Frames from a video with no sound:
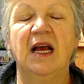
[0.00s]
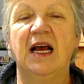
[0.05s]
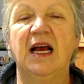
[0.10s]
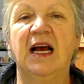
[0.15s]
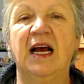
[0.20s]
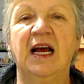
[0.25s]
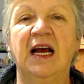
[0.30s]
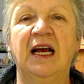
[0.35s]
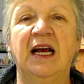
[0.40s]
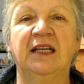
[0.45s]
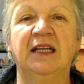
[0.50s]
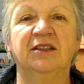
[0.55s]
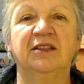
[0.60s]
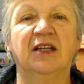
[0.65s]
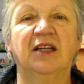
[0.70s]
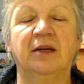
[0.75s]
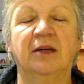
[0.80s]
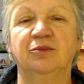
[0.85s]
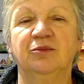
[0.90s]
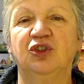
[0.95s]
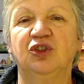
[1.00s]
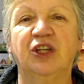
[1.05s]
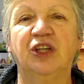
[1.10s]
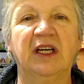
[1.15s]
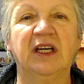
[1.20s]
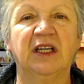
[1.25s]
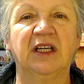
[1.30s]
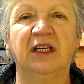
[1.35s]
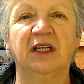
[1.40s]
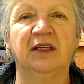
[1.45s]
And I'm
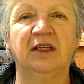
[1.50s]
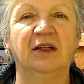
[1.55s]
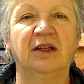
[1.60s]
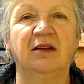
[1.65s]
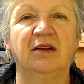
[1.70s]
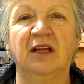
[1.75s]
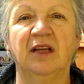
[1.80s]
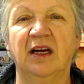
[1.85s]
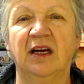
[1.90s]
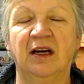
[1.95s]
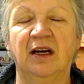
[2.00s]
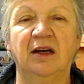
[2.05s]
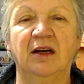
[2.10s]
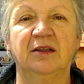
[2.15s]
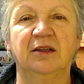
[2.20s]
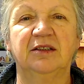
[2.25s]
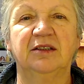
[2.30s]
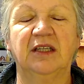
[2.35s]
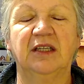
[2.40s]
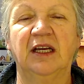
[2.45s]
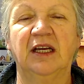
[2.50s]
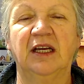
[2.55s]
checking that